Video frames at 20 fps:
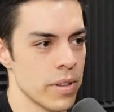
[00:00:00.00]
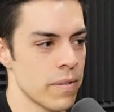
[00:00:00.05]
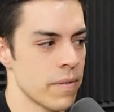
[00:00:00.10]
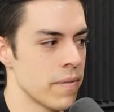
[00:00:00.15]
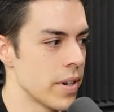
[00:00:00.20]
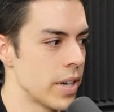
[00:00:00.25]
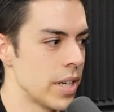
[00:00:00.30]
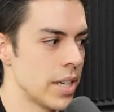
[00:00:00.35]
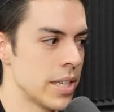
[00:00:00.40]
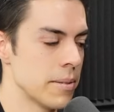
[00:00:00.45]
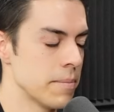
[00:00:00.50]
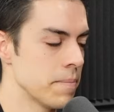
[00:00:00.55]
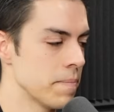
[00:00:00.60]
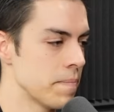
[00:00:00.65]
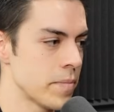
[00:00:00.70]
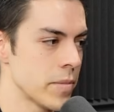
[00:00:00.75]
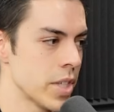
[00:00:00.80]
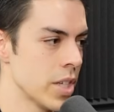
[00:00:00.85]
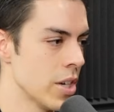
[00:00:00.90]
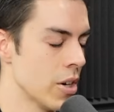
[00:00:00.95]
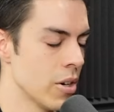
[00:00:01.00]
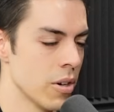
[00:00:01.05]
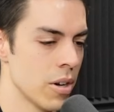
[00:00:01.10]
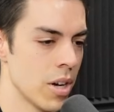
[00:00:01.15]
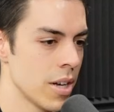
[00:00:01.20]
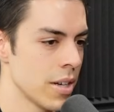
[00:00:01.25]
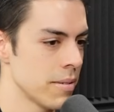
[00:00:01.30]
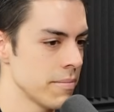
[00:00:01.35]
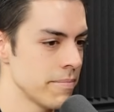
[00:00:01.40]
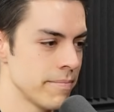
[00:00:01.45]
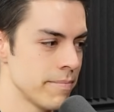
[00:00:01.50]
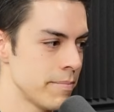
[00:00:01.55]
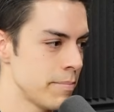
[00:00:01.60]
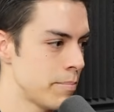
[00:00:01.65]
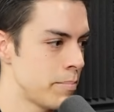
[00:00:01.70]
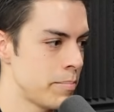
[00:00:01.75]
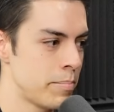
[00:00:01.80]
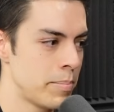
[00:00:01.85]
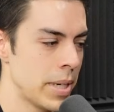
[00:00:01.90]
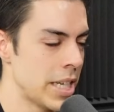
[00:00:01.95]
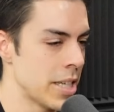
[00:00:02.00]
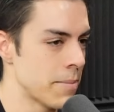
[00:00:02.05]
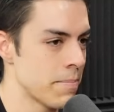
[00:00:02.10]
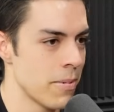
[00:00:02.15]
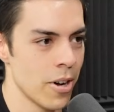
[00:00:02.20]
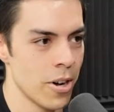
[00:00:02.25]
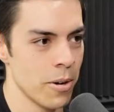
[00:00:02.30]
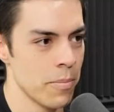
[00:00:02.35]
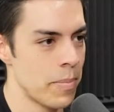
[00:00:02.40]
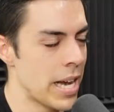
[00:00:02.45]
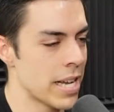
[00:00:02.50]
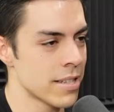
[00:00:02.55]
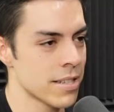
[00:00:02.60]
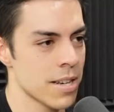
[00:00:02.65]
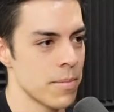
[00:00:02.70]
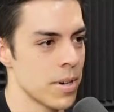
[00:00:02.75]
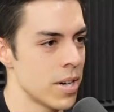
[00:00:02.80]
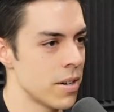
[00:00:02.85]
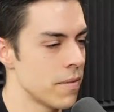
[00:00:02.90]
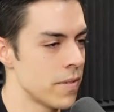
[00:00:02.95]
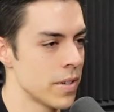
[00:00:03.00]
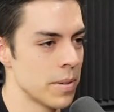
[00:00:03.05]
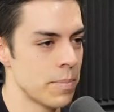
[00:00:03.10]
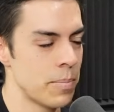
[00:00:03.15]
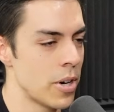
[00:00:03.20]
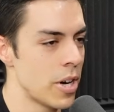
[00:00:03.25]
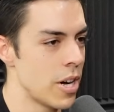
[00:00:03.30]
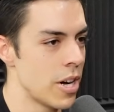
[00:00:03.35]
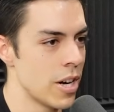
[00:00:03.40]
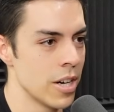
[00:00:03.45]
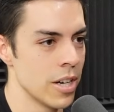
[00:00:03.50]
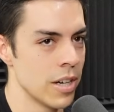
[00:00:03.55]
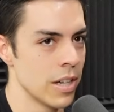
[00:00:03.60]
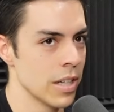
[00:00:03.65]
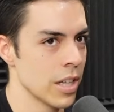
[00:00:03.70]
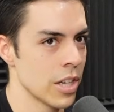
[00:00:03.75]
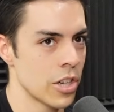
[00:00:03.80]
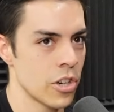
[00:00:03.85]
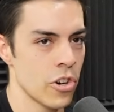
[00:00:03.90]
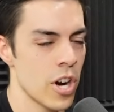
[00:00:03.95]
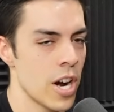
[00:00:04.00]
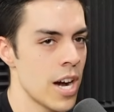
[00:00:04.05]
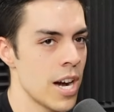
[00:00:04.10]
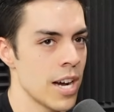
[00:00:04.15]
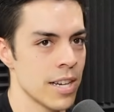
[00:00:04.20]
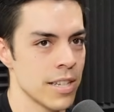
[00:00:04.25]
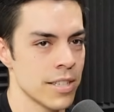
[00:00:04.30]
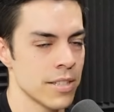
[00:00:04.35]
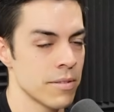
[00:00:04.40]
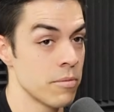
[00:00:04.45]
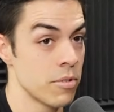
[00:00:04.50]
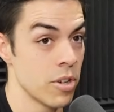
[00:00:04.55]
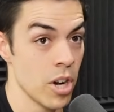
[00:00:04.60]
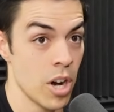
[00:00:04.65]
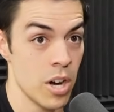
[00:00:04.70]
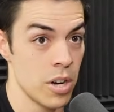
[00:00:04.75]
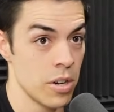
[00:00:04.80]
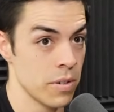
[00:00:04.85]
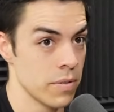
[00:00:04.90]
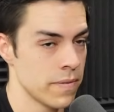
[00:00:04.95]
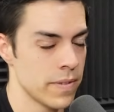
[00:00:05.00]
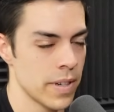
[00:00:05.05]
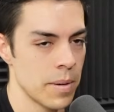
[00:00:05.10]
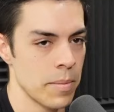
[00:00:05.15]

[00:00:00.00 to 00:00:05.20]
from, baseball, basketball, football, lacrosse, golf.